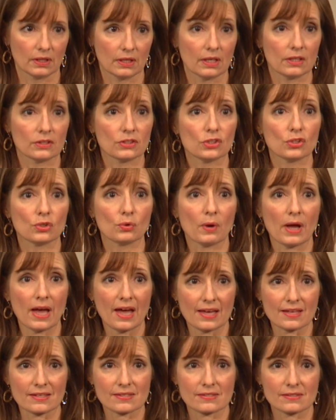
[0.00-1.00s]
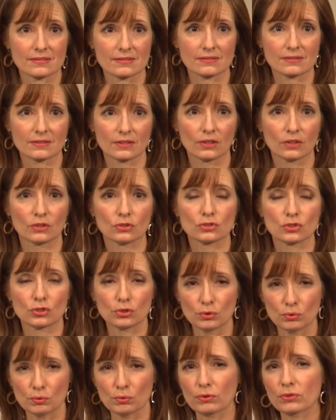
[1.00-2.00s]
In the US,
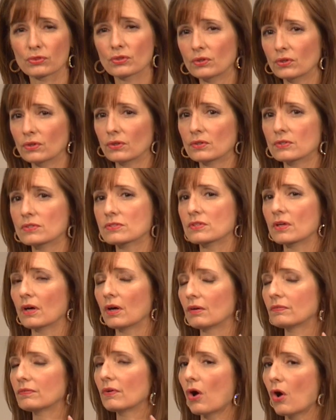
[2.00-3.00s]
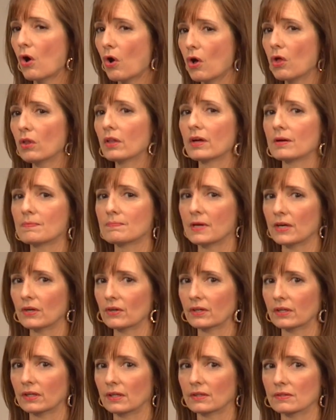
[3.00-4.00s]
2/3 of all
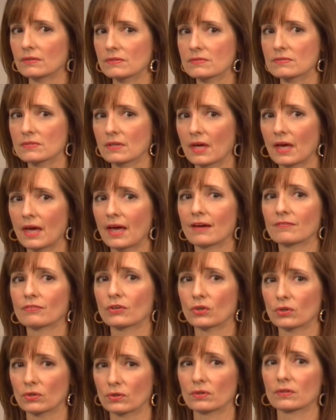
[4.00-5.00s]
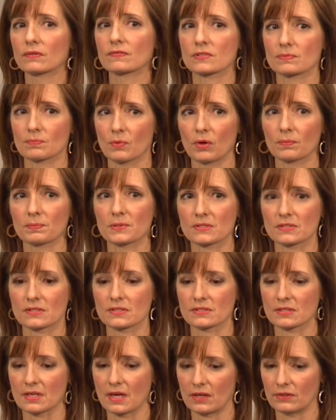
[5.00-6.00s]
Americans have heard of Small
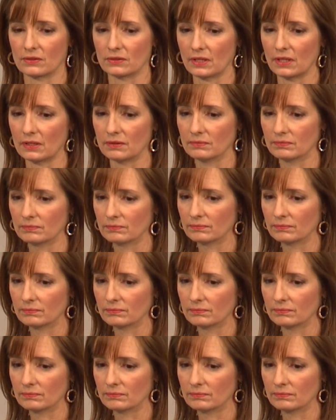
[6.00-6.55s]
Business Saturday.